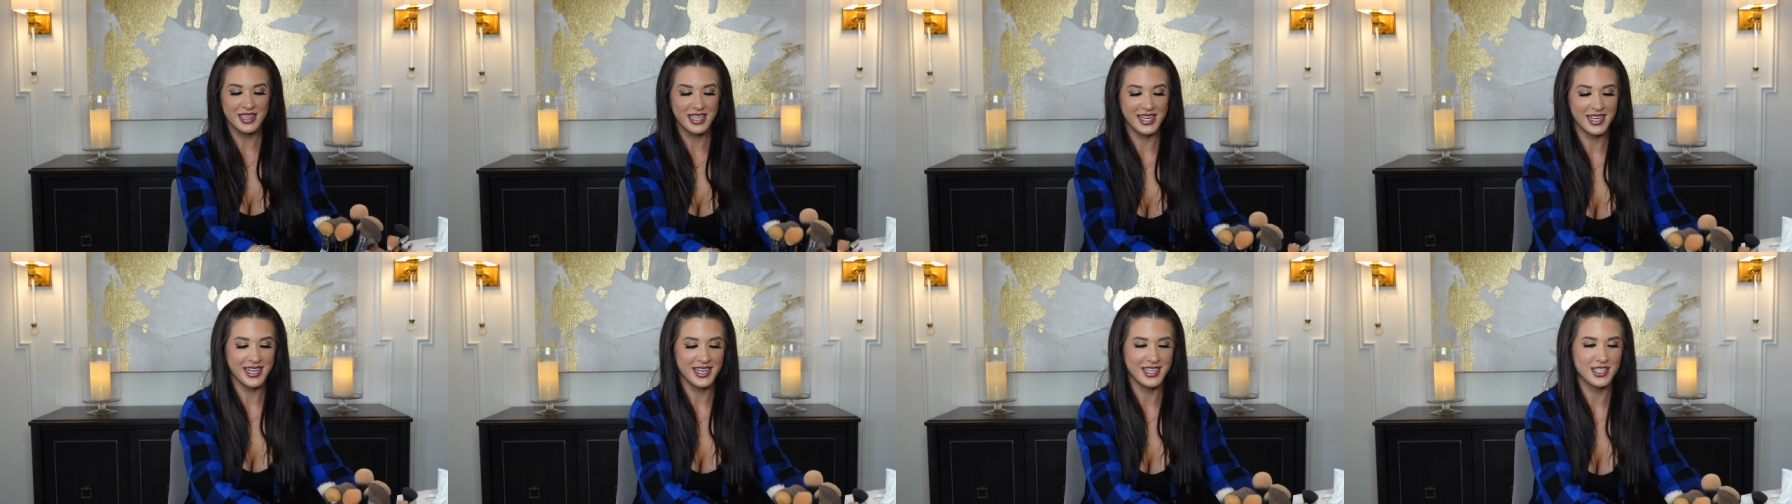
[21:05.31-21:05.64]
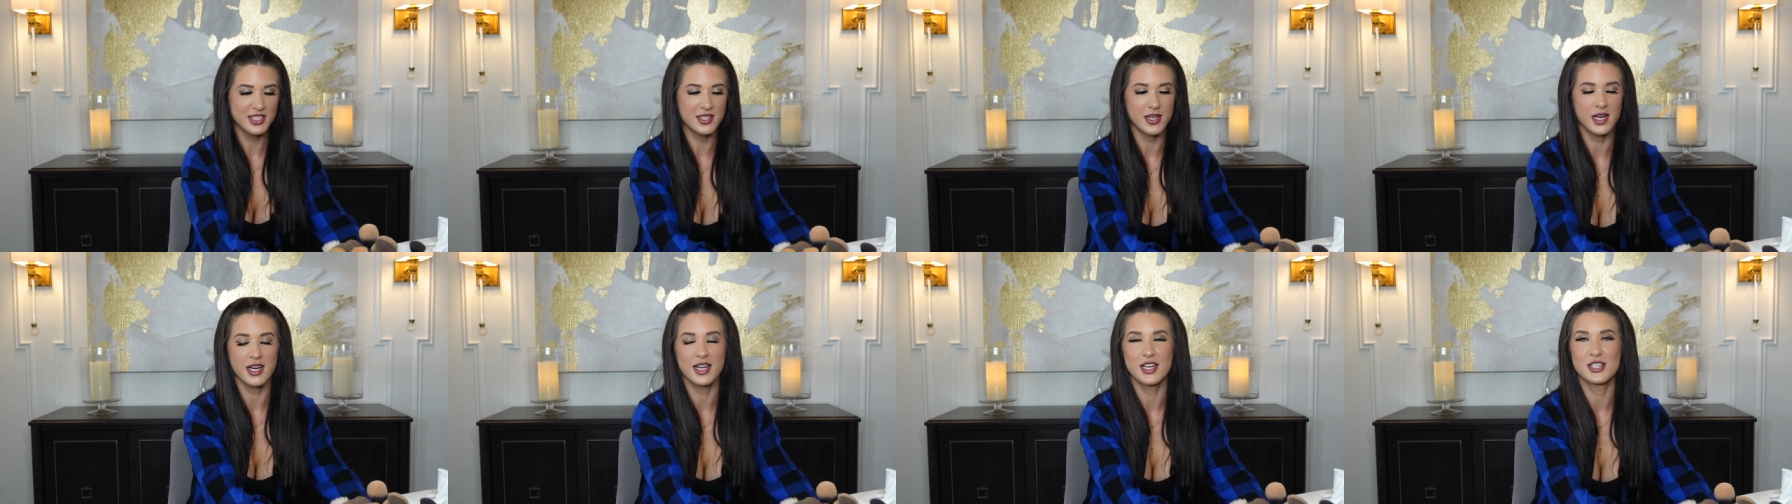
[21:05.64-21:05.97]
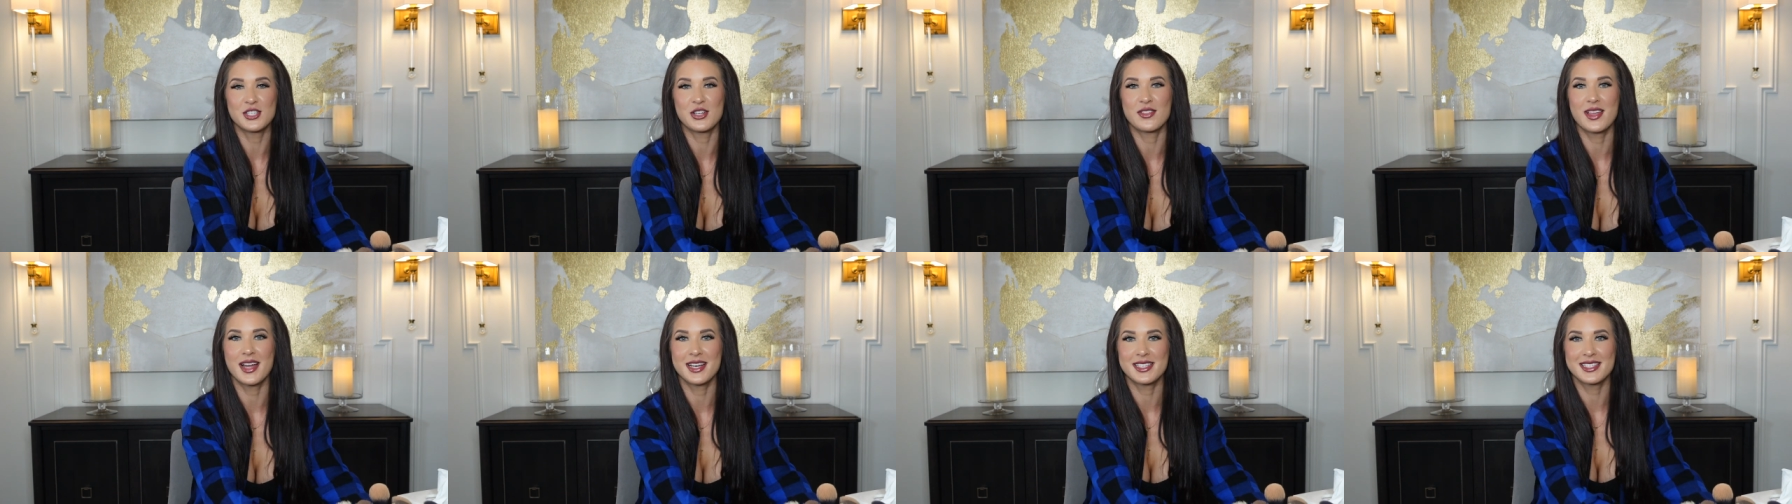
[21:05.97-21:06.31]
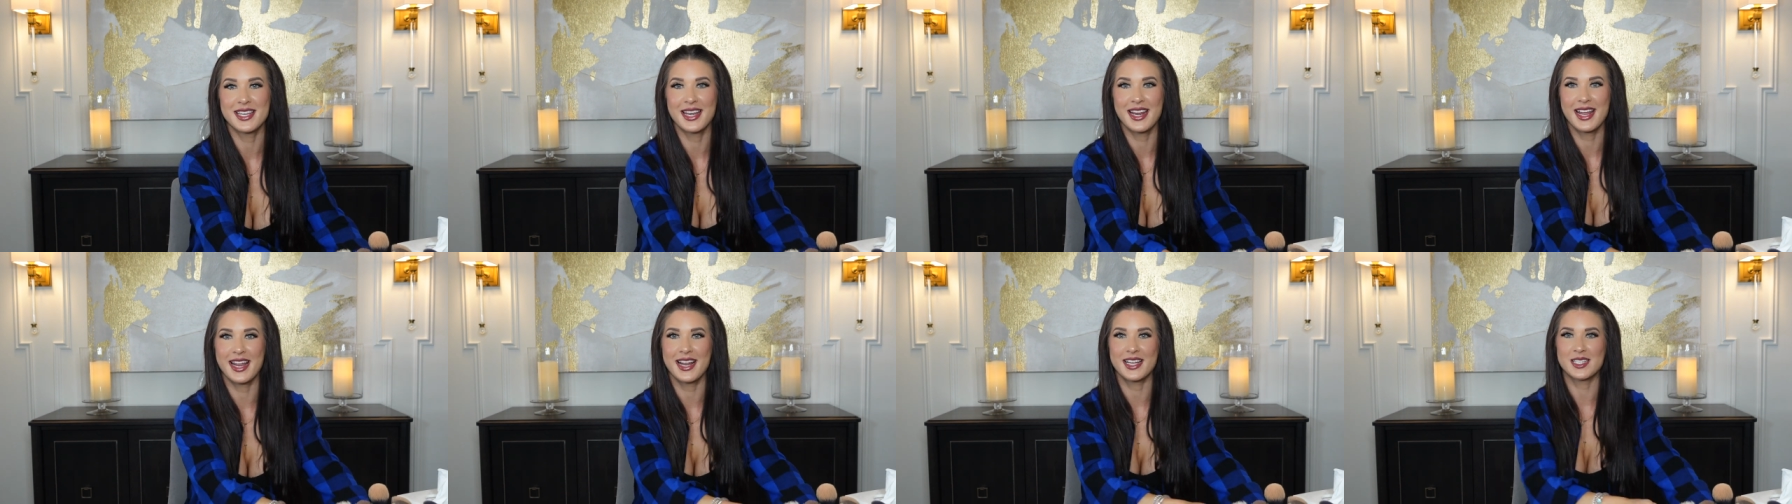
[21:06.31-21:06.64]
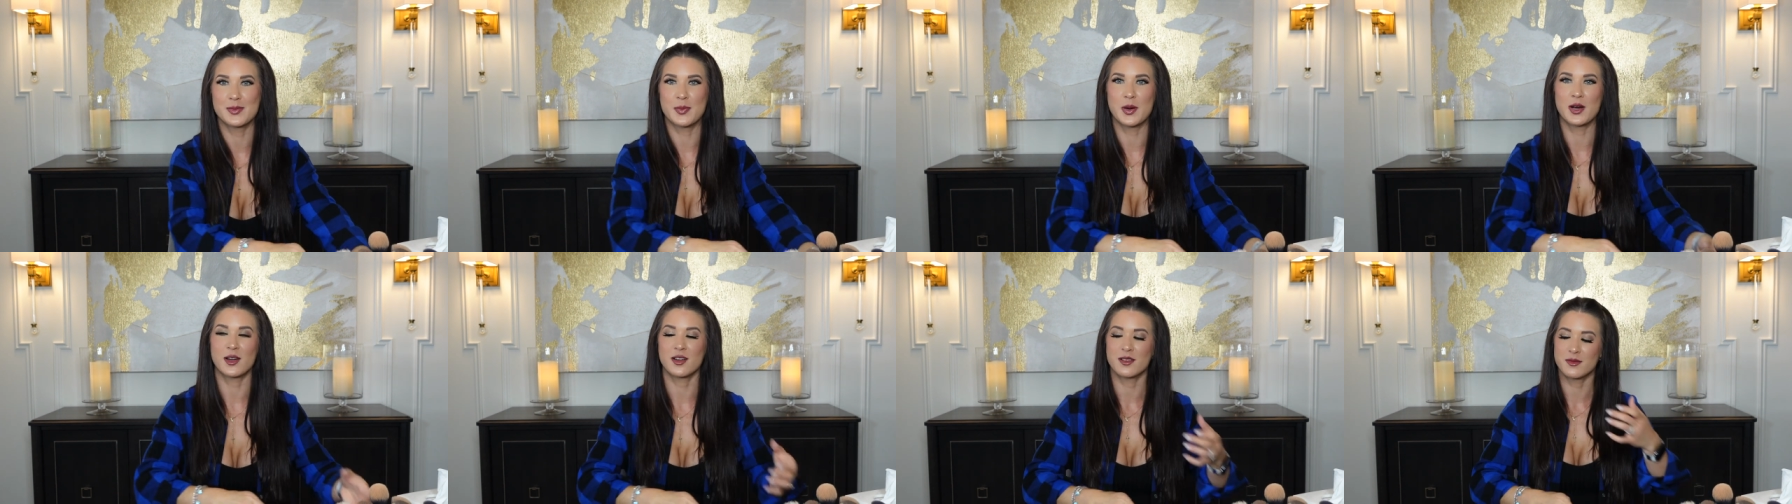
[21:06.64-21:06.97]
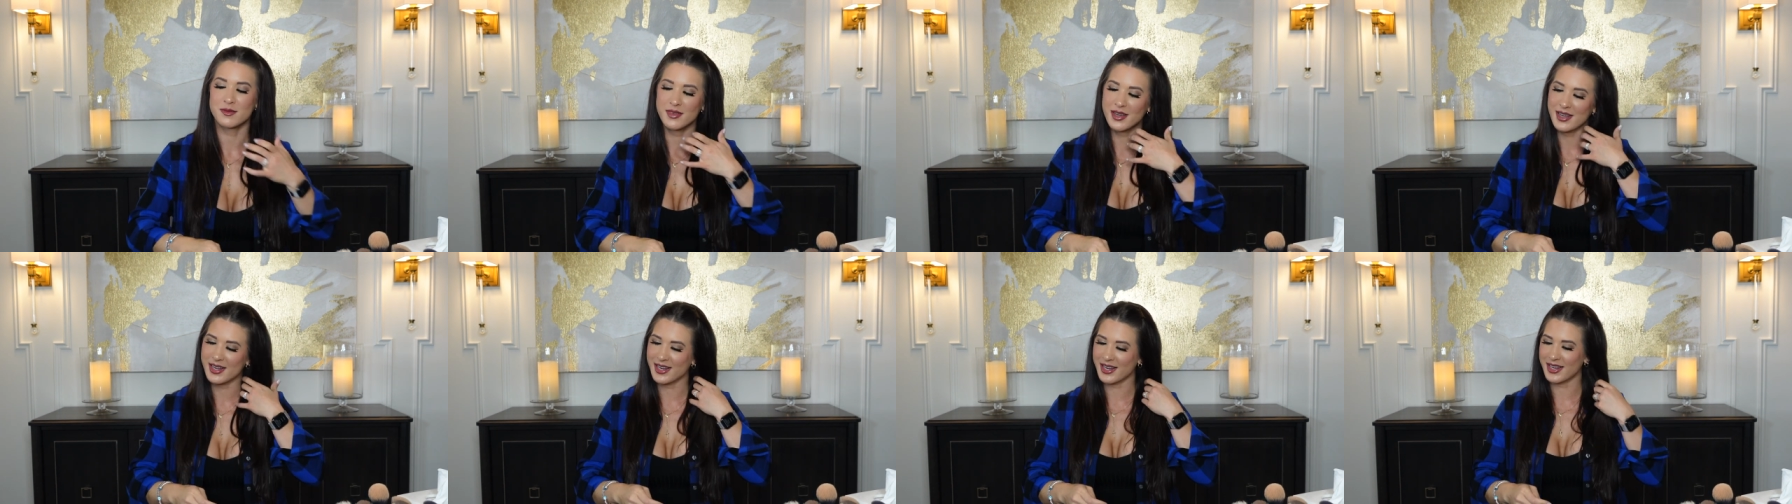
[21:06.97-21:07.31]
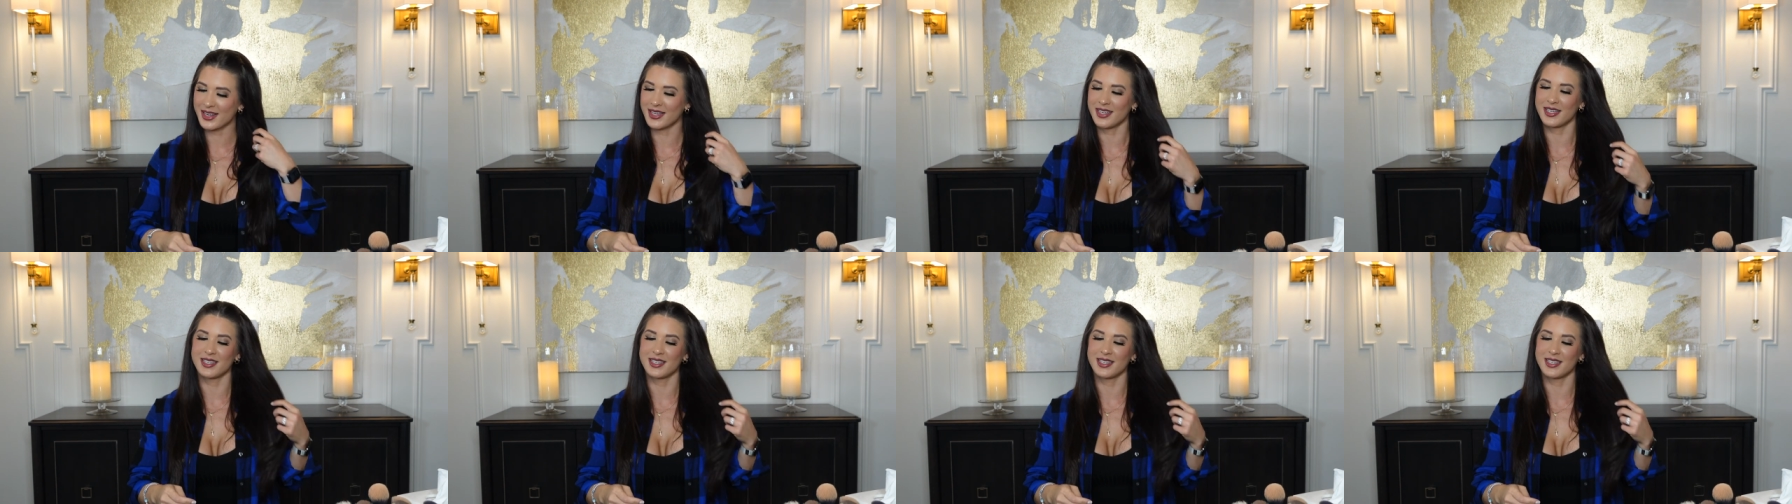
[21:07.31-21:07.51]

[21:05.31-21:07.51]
cleaning, so I'm gonna do that today as part of my